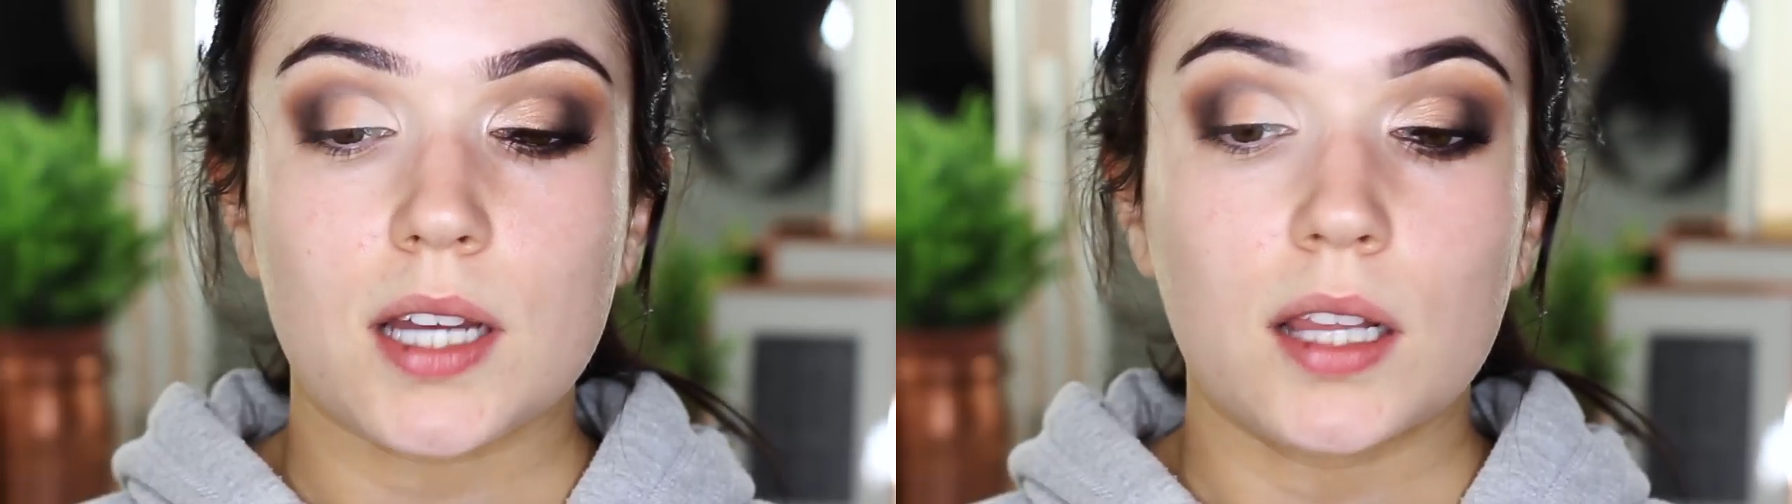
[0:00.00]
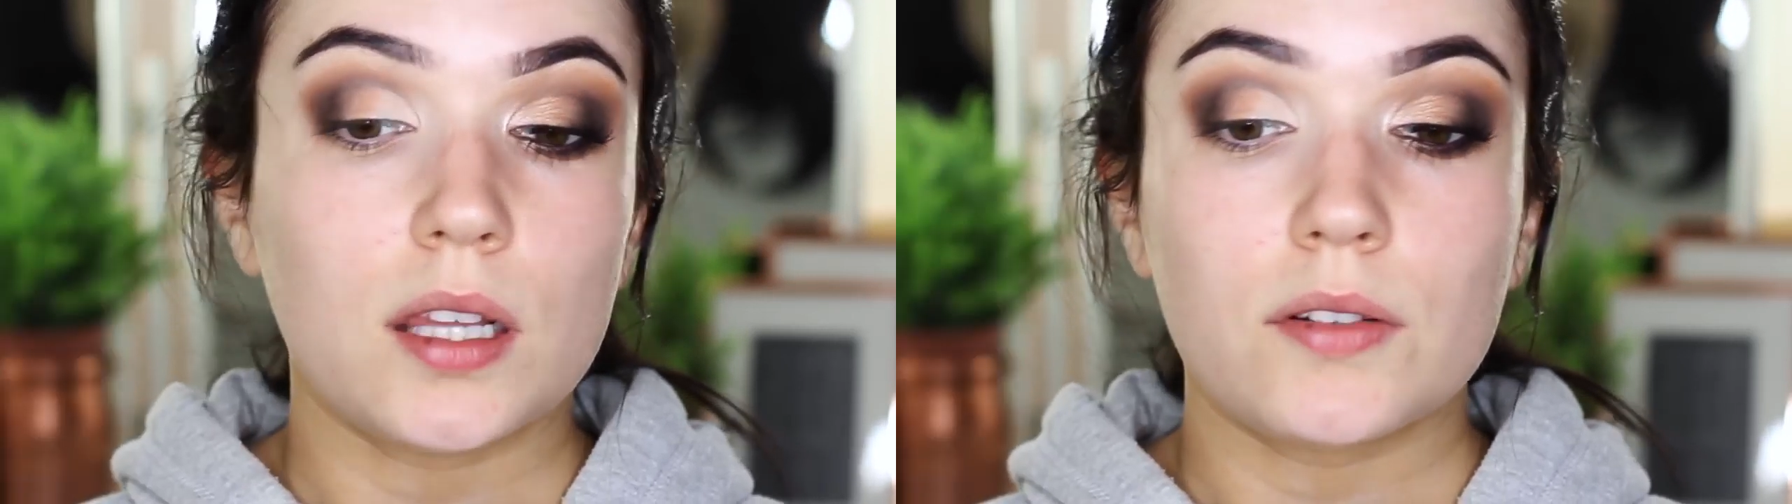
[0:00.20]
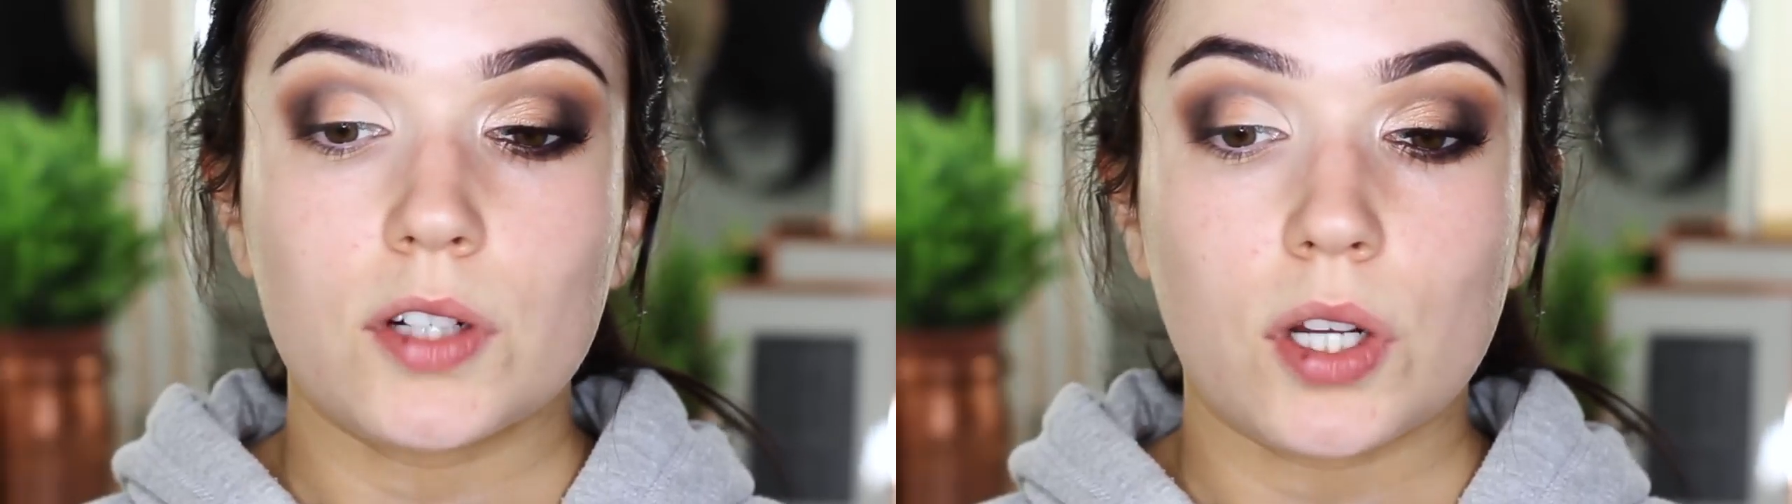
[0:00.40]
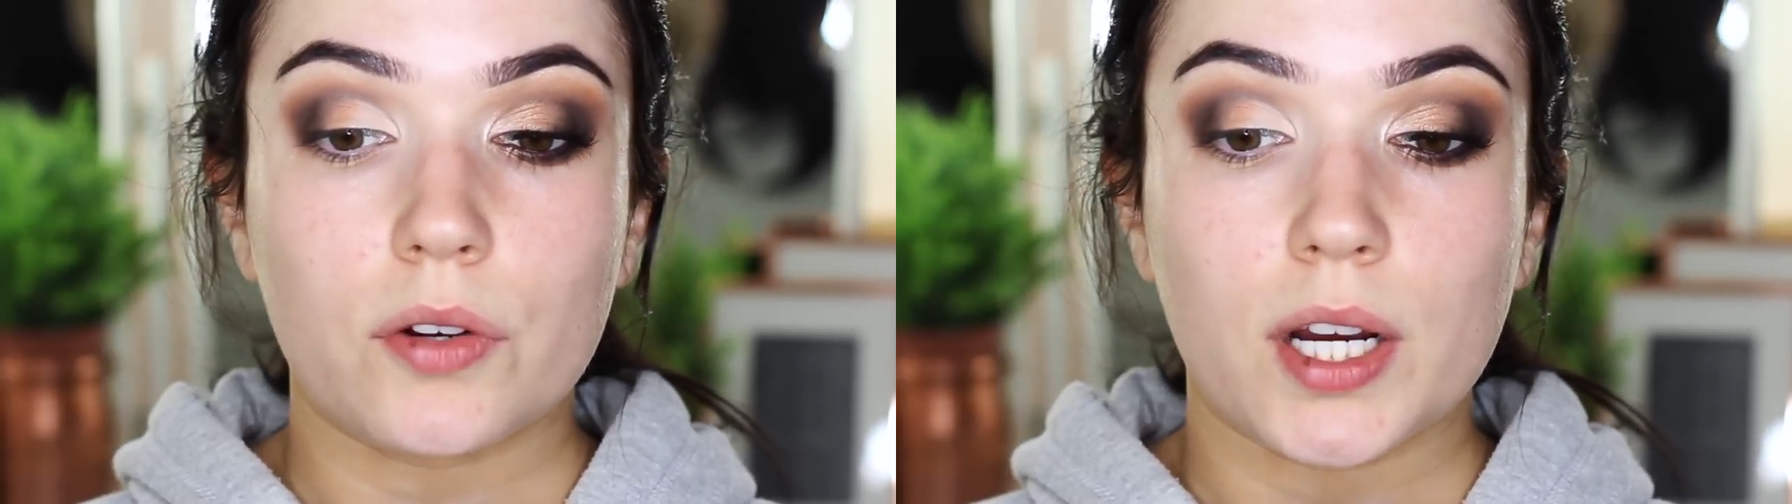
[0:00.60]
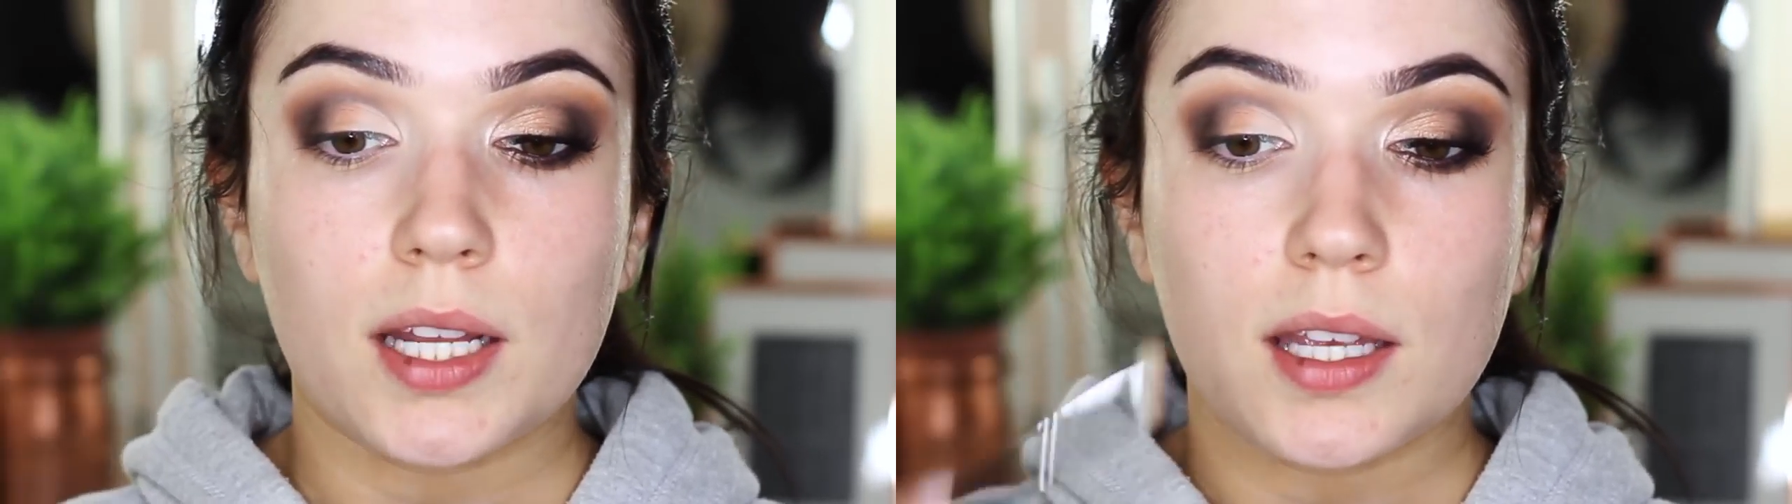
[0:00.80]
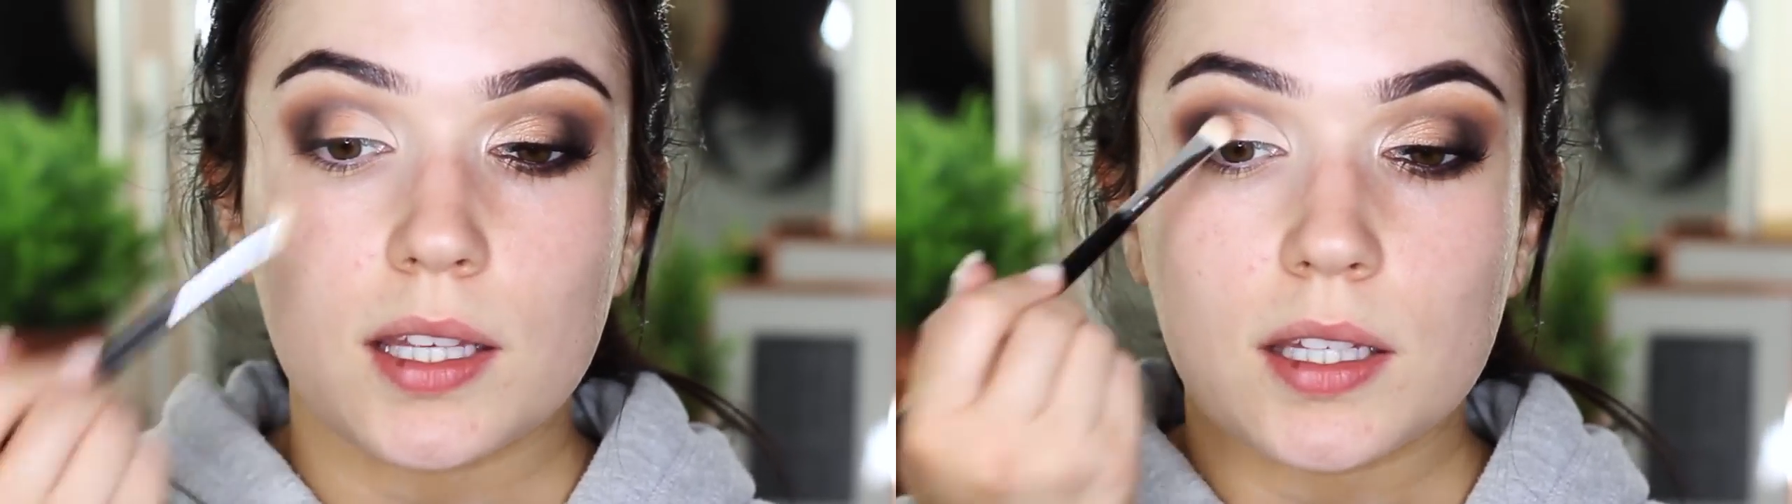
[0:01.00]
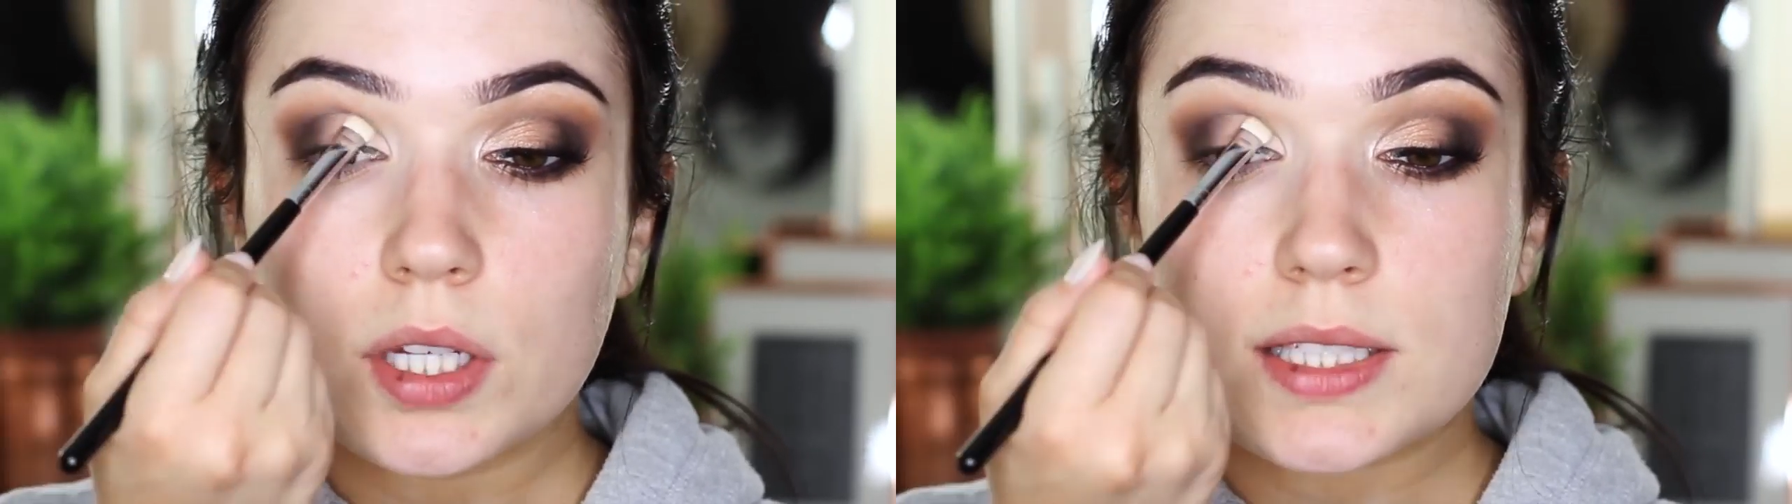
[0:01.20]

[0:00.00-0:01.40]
I love it already.